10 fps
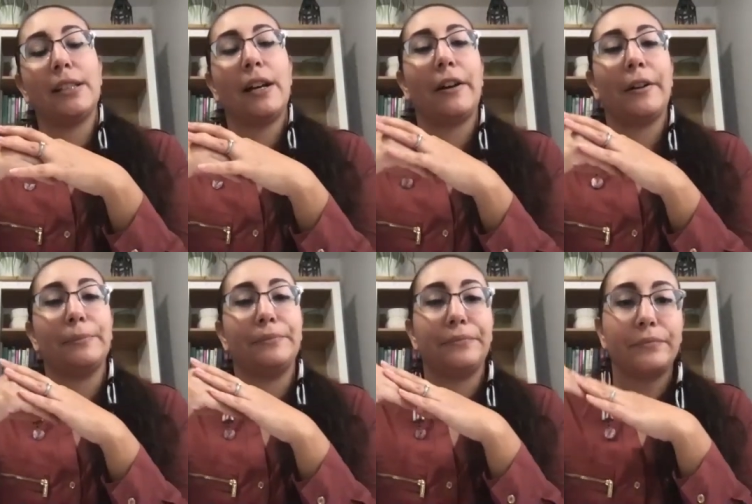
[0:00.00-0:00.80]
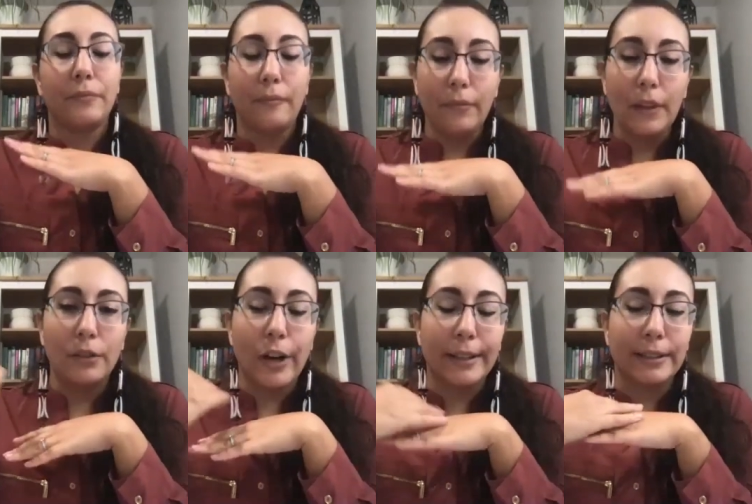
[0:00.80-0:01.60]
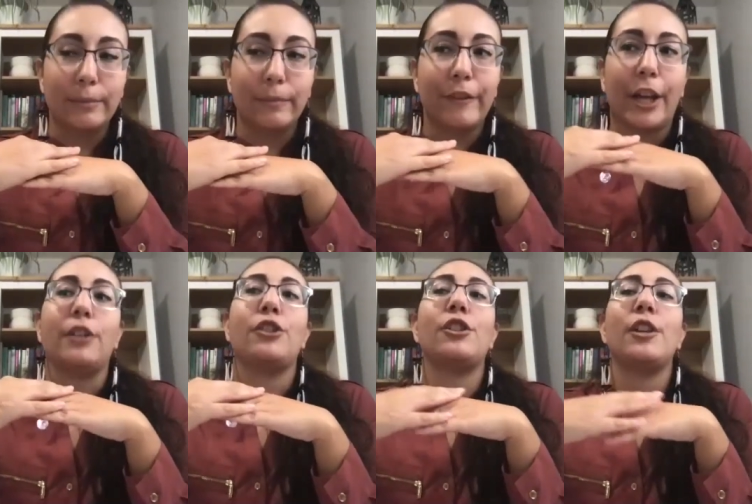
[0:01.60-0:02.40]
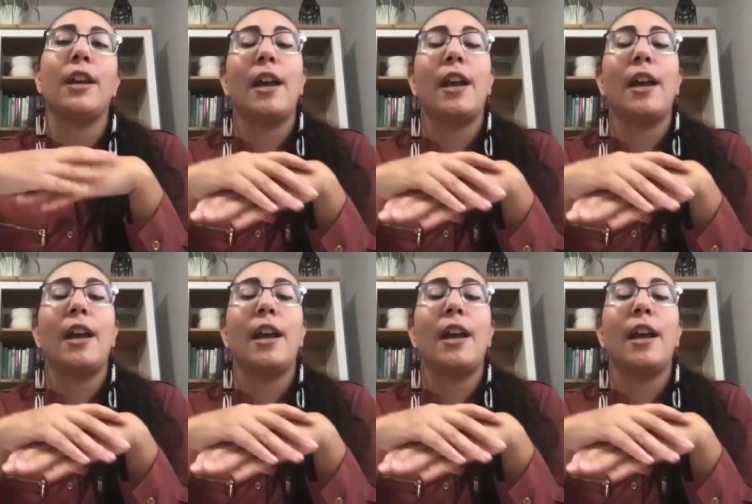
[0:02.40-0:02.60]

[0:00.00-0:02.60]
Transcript: um, dry some fish,